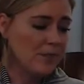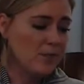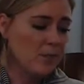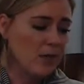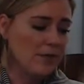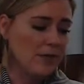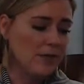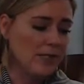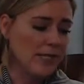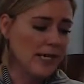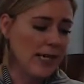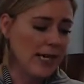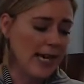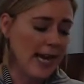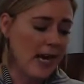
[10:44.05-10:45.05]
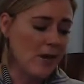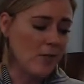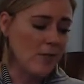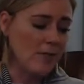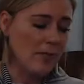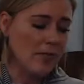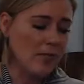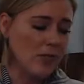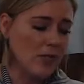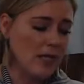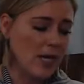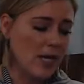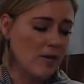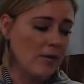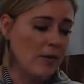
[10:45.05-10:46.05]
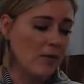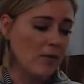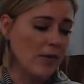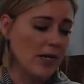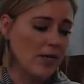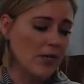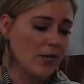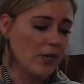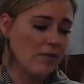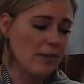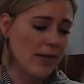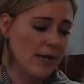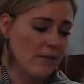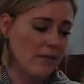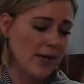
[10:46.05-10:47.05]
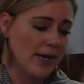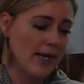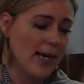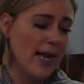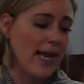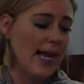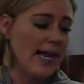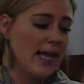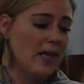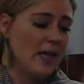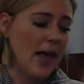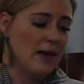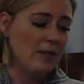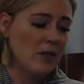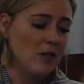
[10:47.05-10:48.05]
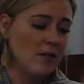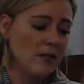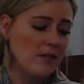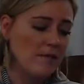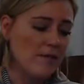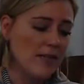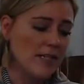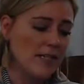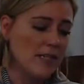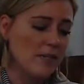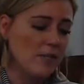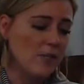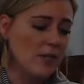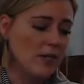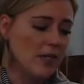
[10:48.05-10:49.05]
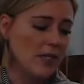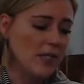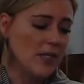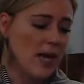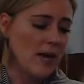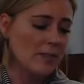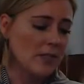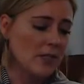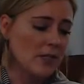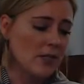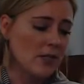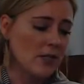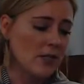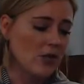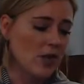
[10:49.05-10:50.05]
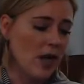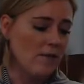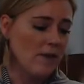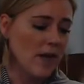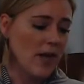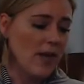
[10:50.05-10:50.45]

Wilbur didn't care. When Mr. Zuckerman reached the pig pen, he climbed over the fence and poured the slops into the trough.